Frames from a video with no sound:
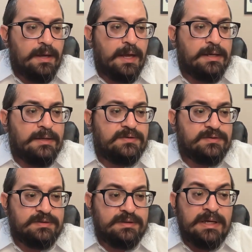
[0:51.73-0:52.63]
And
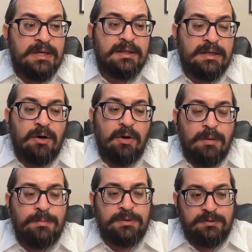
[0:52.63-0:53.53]
it's in the
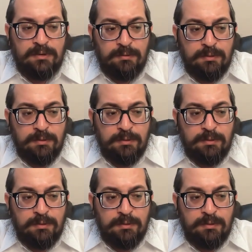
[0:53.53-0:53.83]
commentary,